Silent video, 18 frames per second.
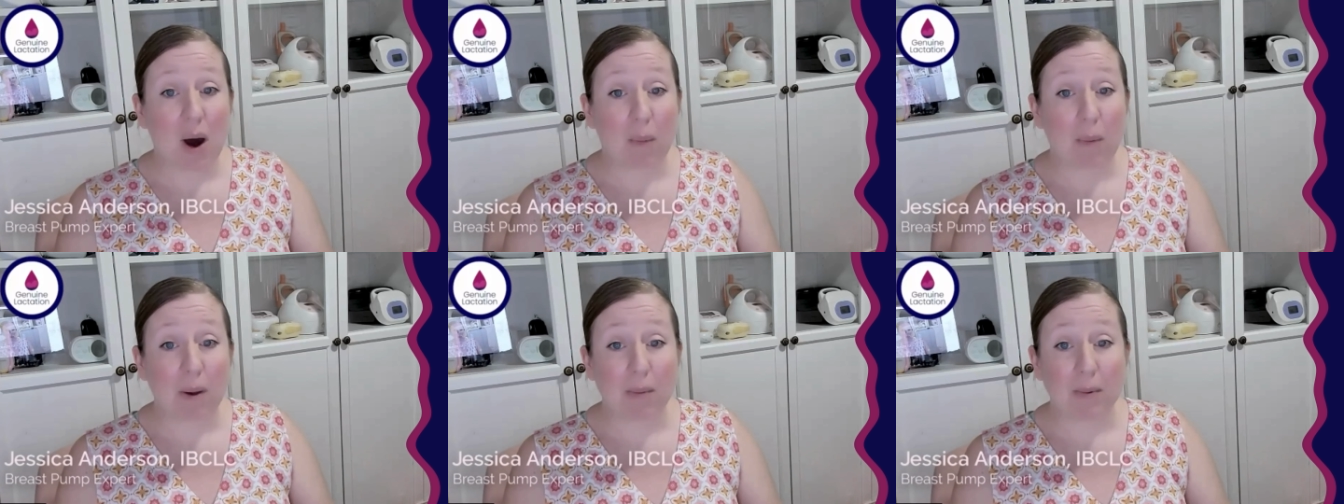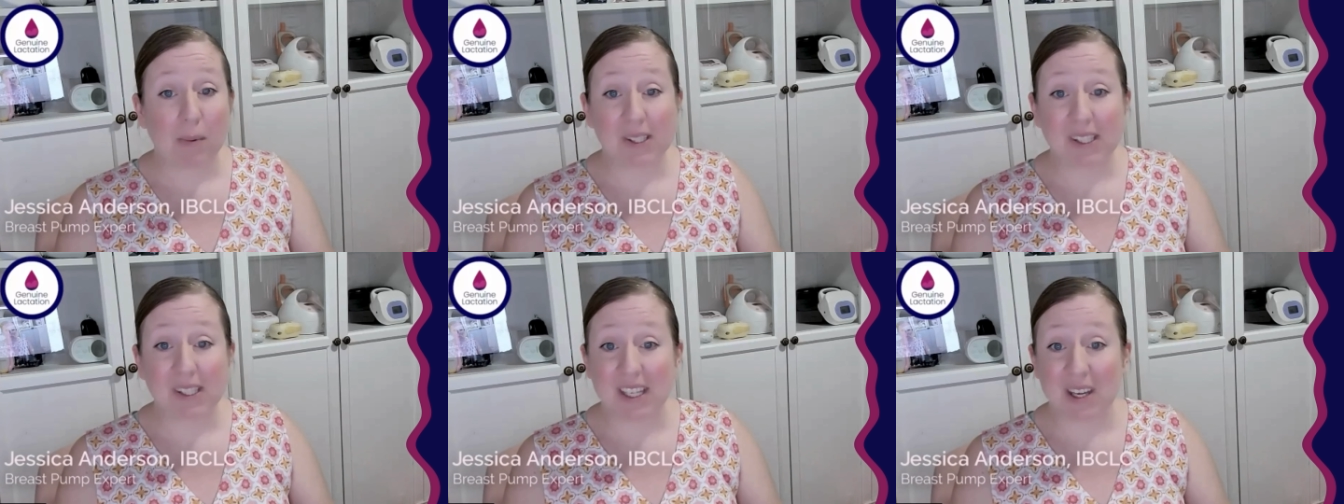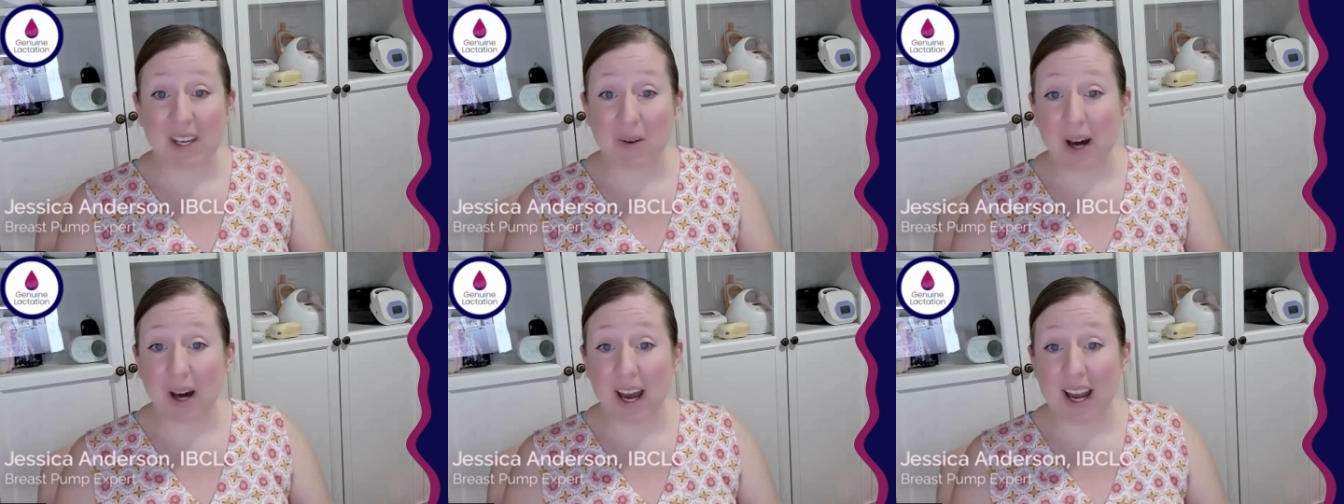We will see
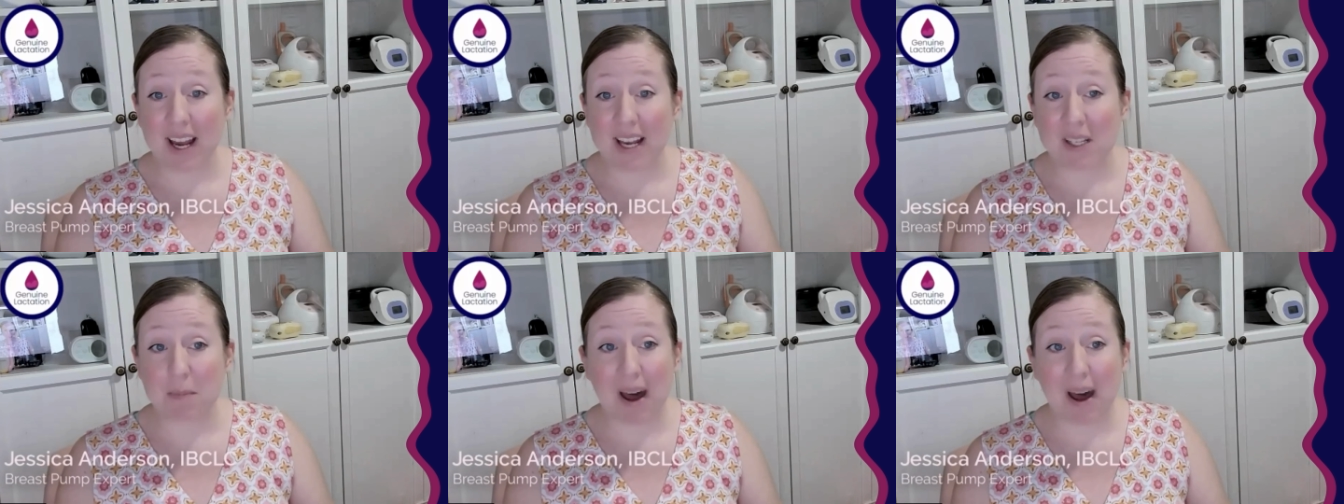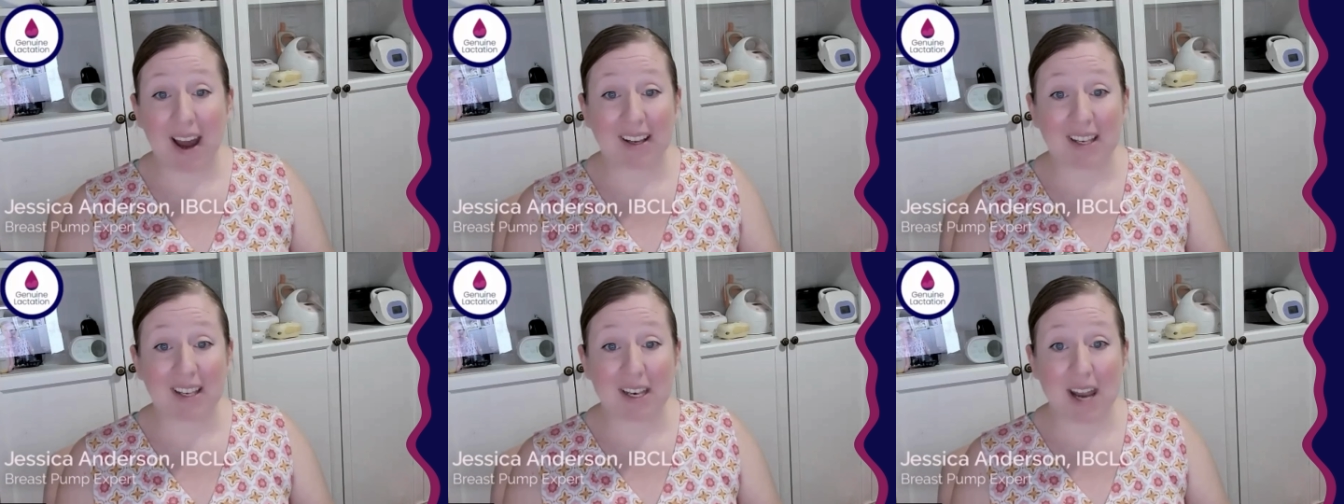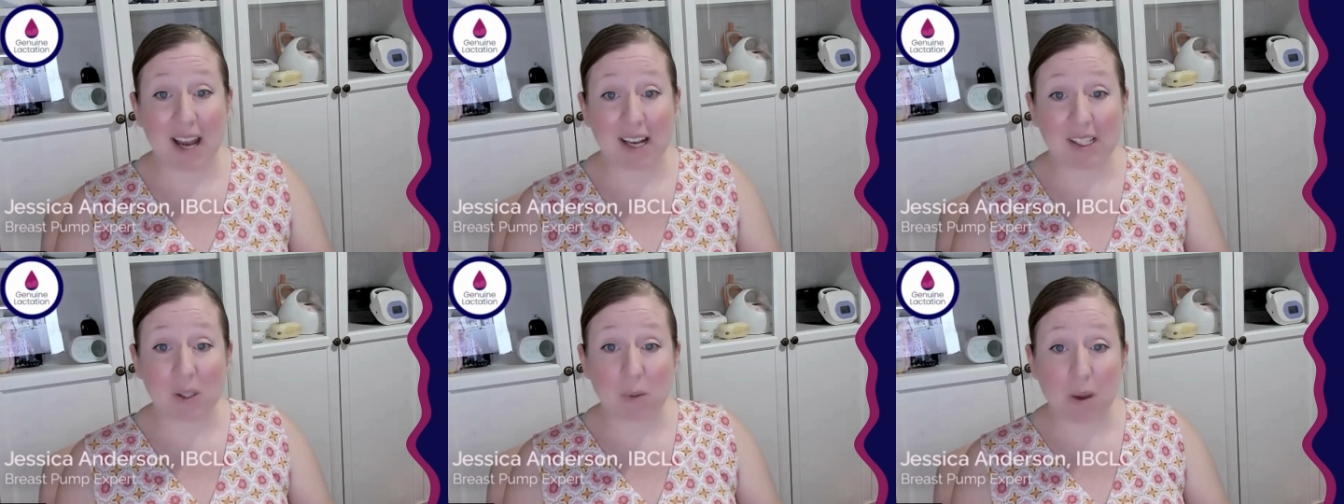you guys back
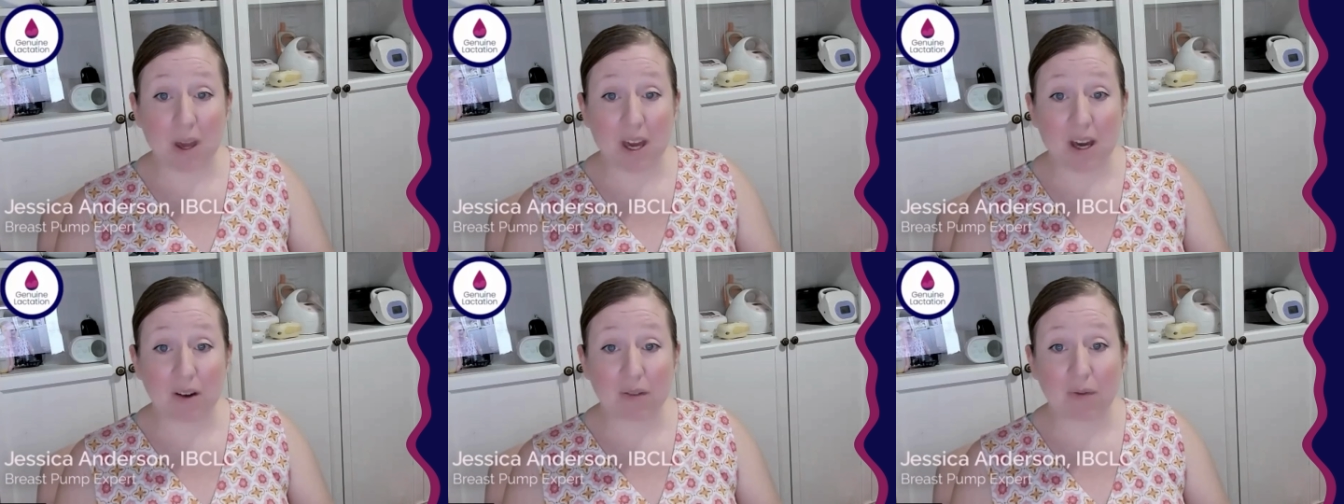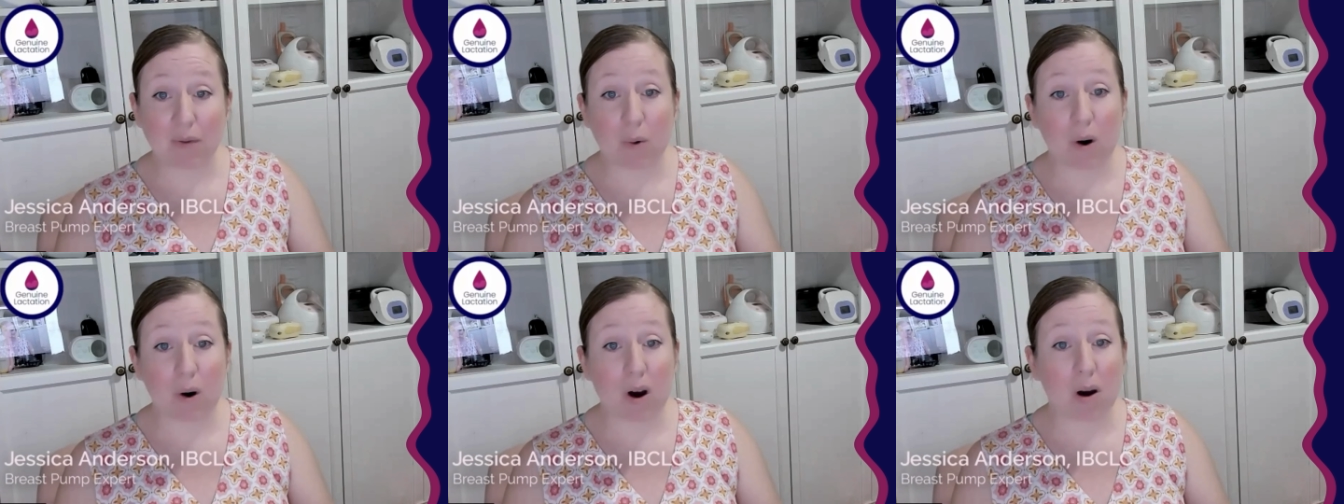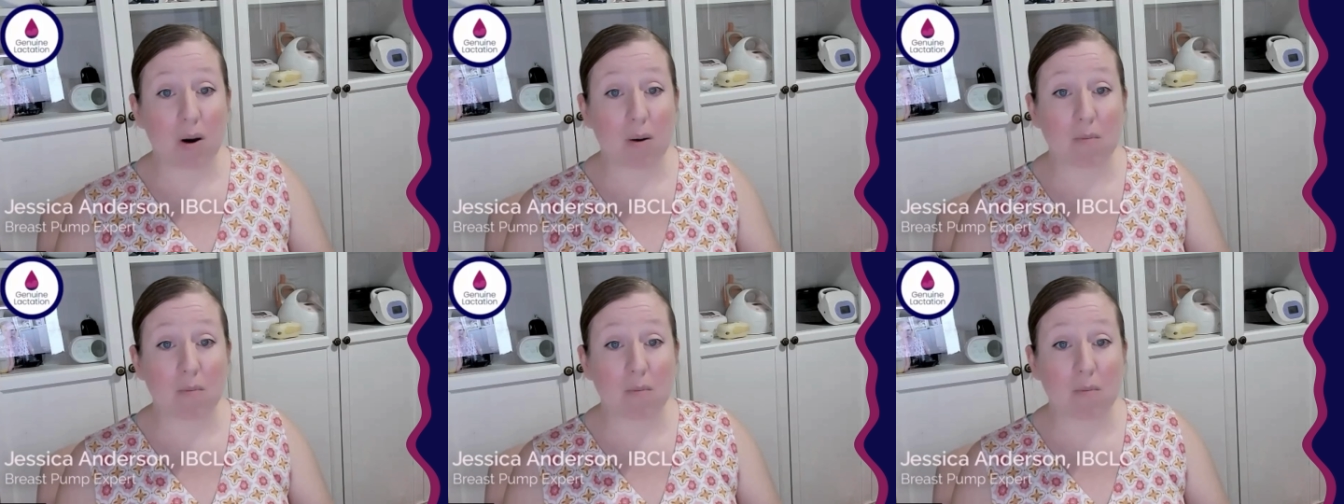next week for